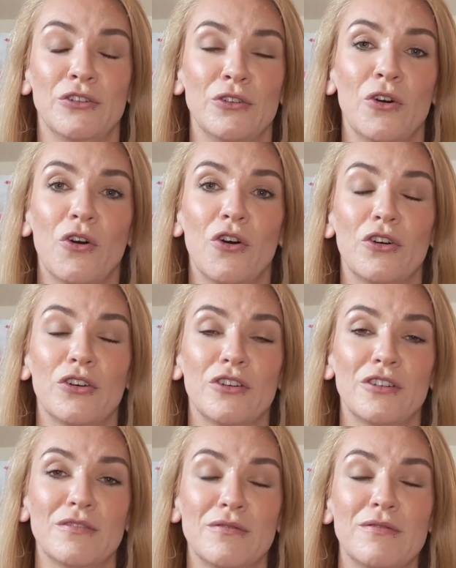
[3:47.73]
not
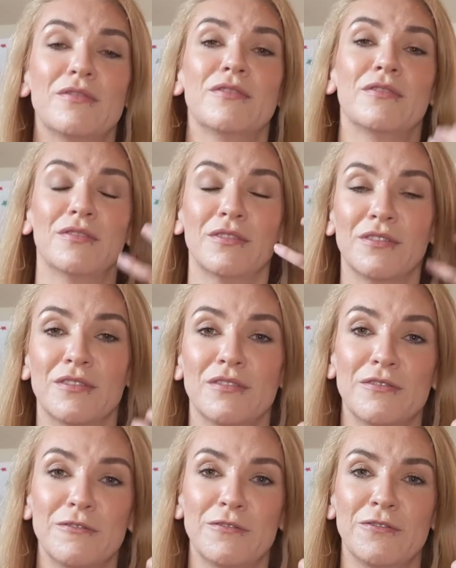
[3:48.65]

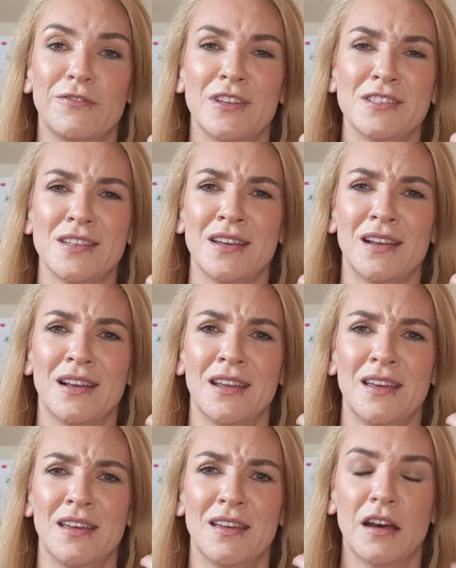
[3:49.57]

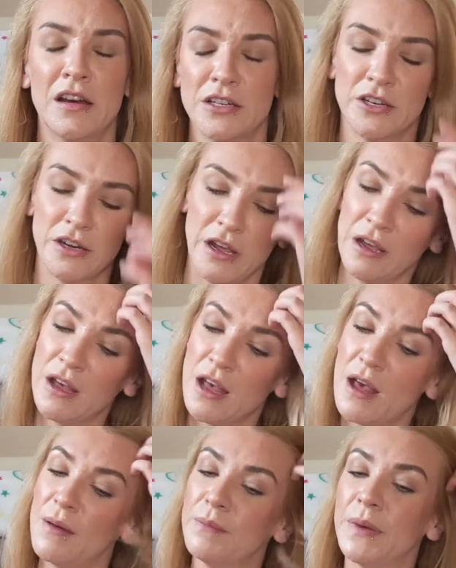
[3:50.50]
physically, I don't know.
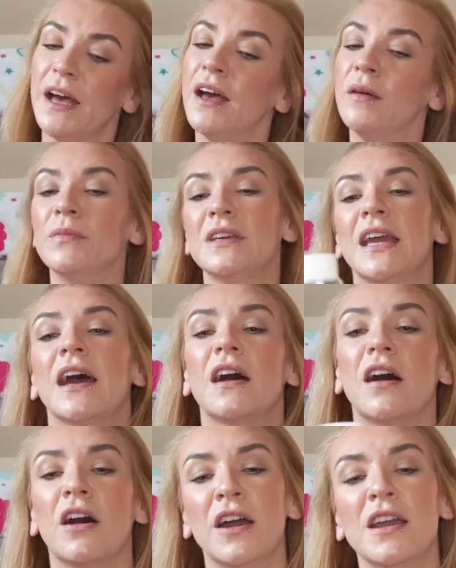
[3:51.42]
But yeah,
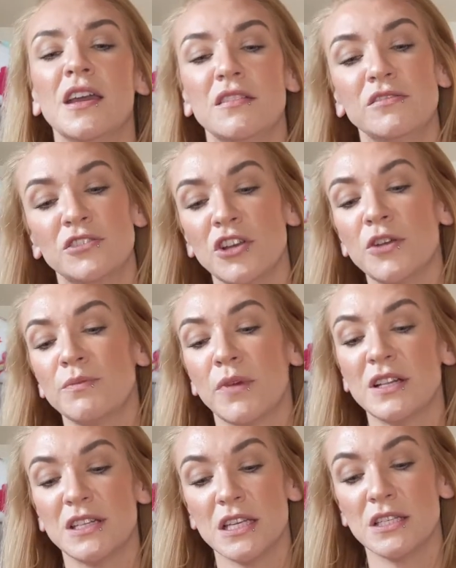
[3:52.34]
I don't
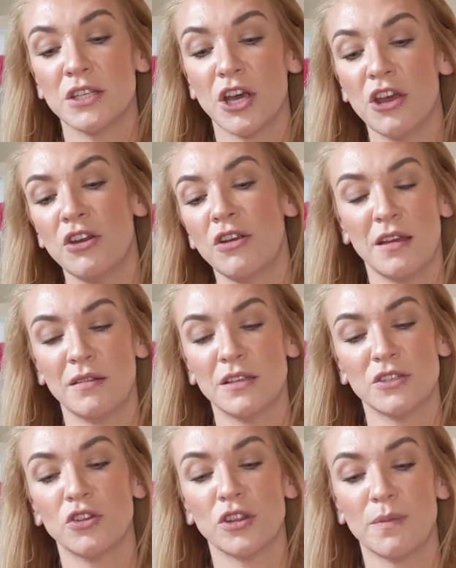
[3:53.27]
mind this toner.
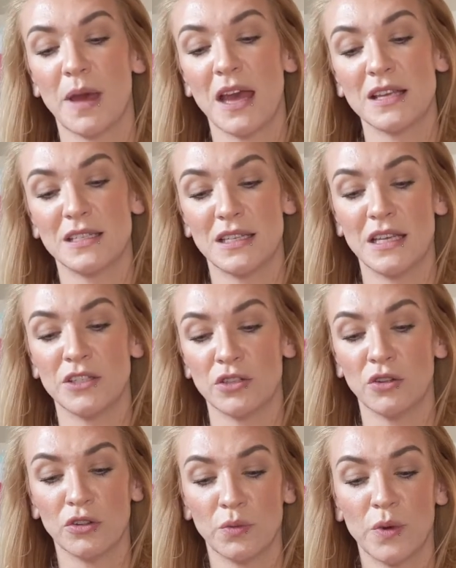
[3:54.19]
It's not the best, it's
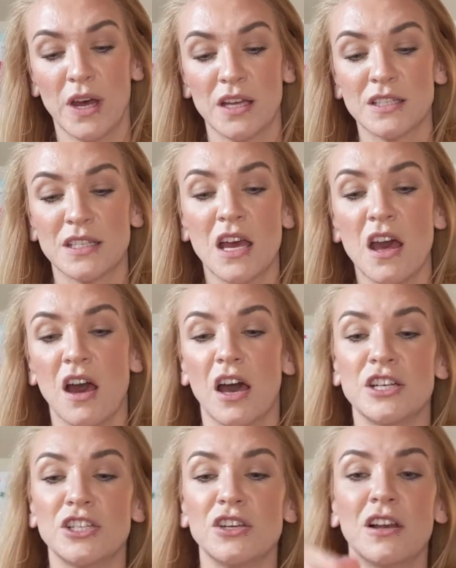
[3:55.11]
not the worst.
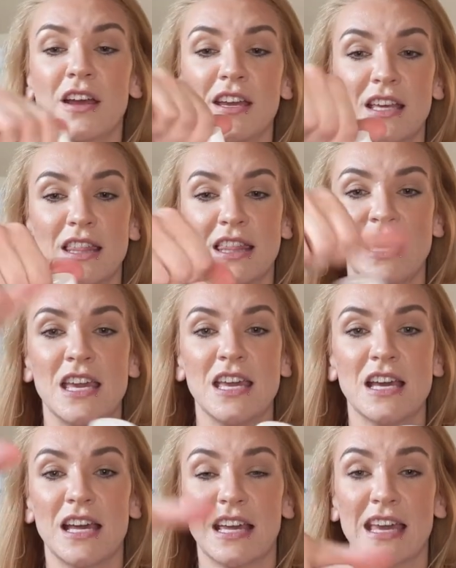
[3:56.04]
I do like
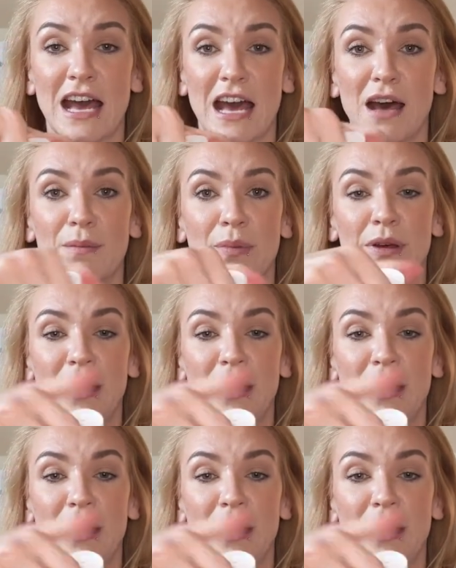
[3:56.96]
the cap.